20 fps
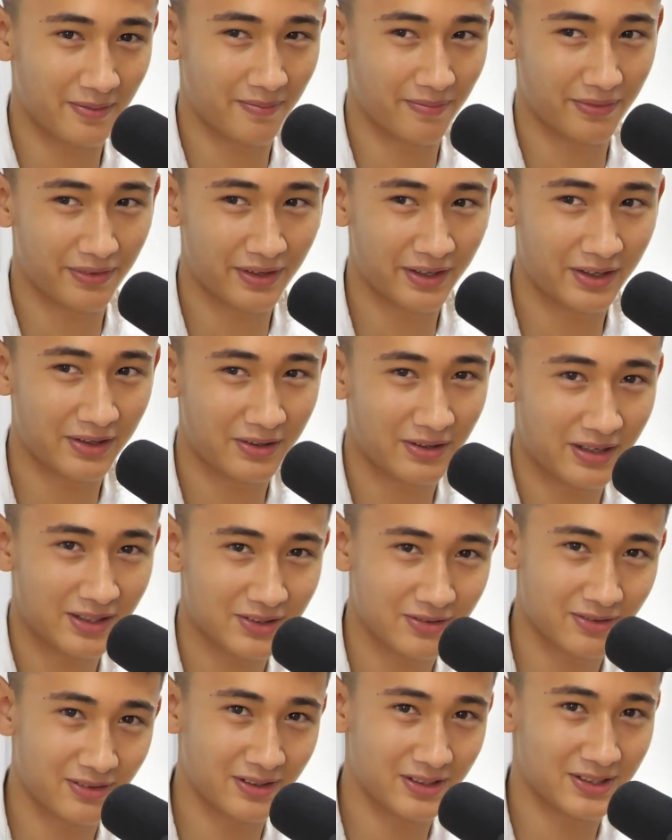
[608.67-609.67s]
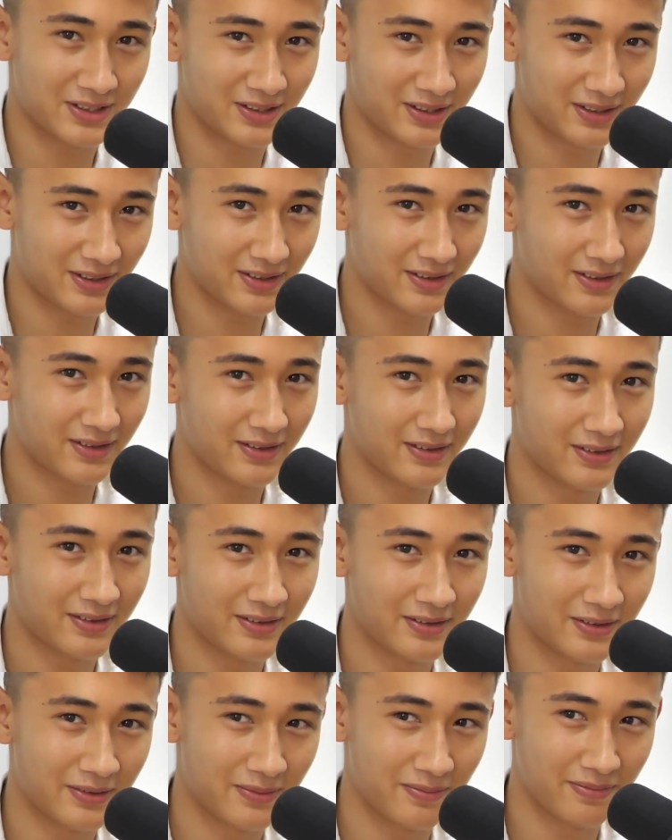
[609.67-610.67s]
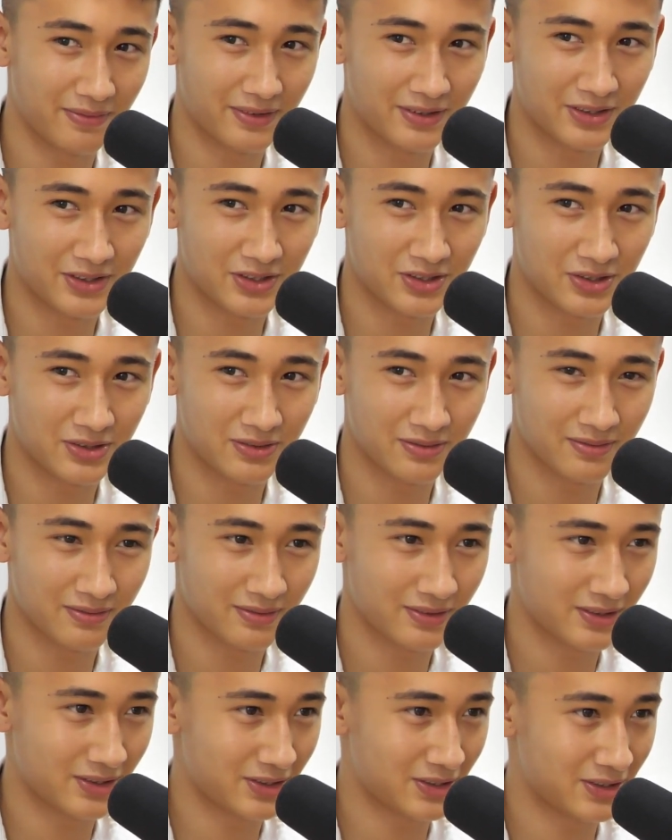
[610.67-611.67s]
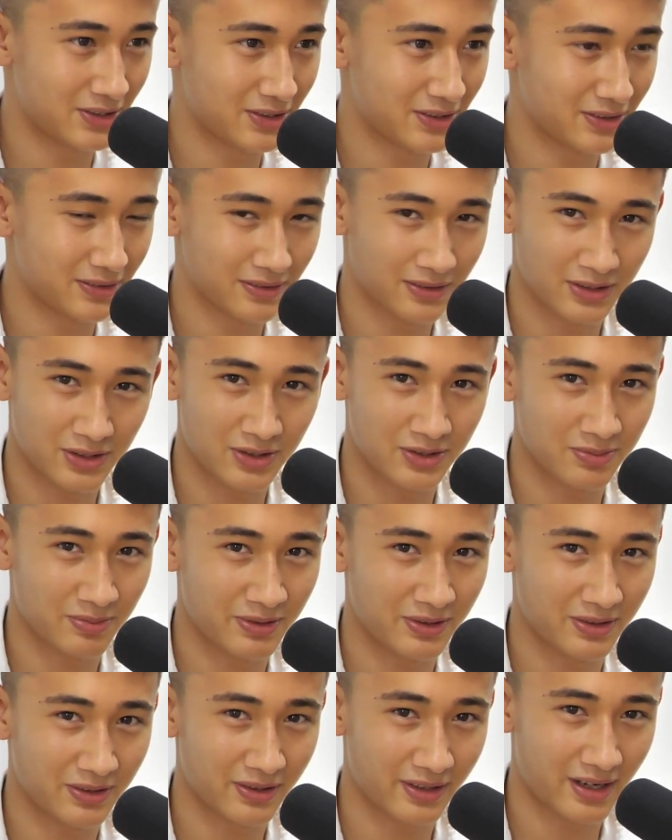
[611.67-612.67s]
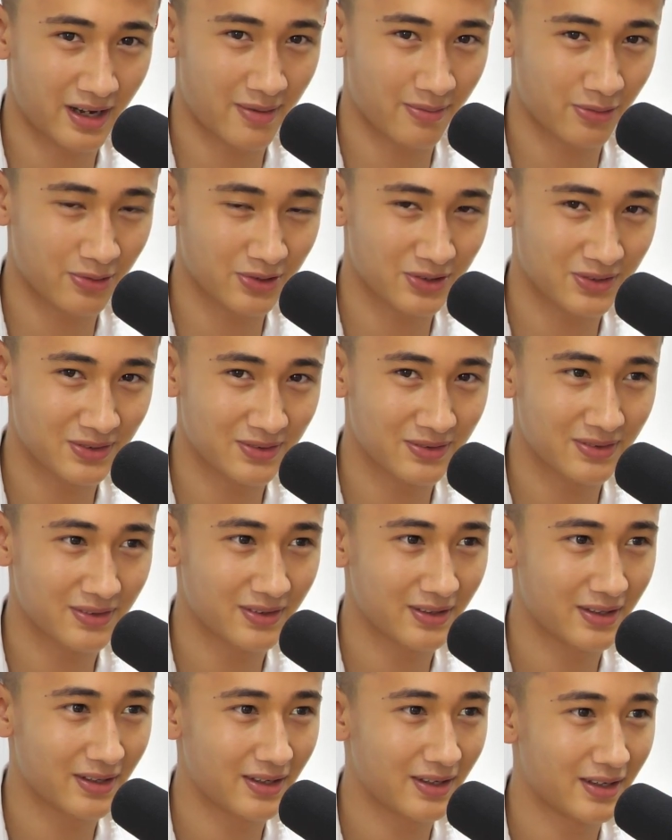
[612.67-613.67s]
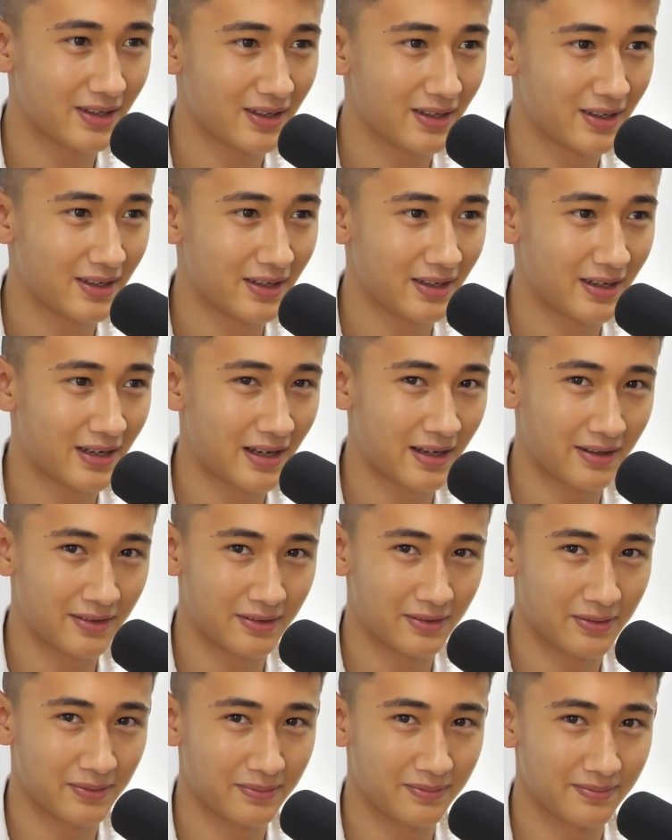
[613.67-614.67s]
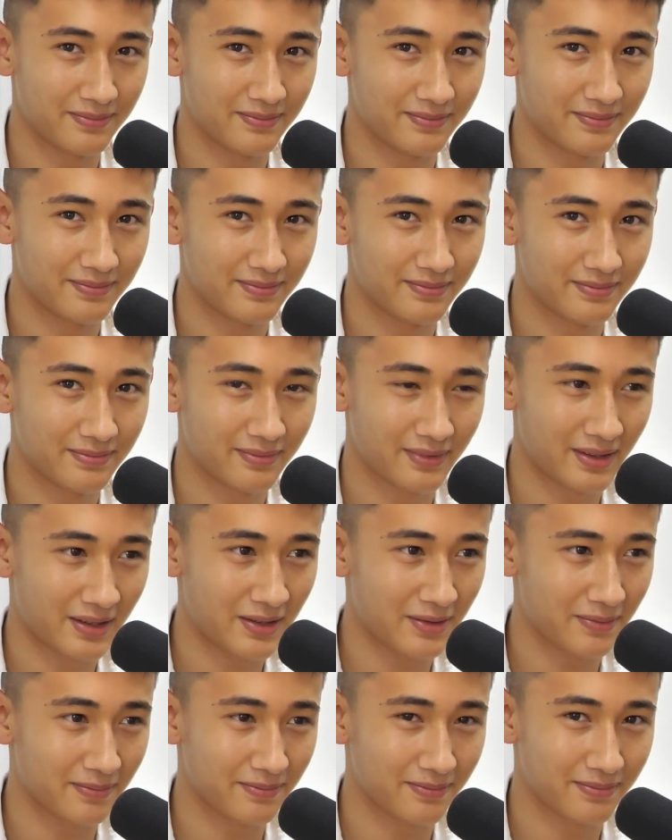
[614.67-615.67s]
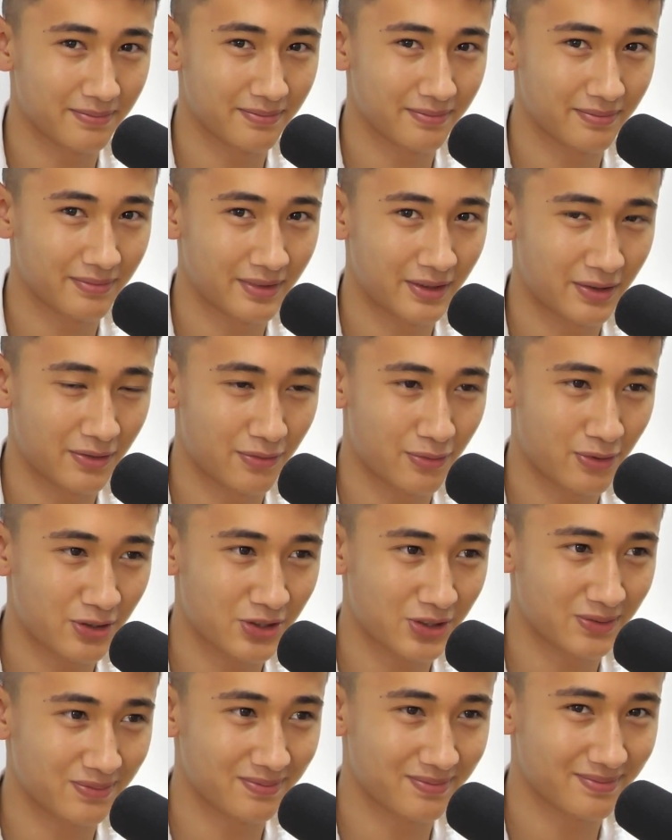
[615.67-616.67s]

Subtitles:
Thank you guys for listening. This has been Agam Rosen, and thank you for watching.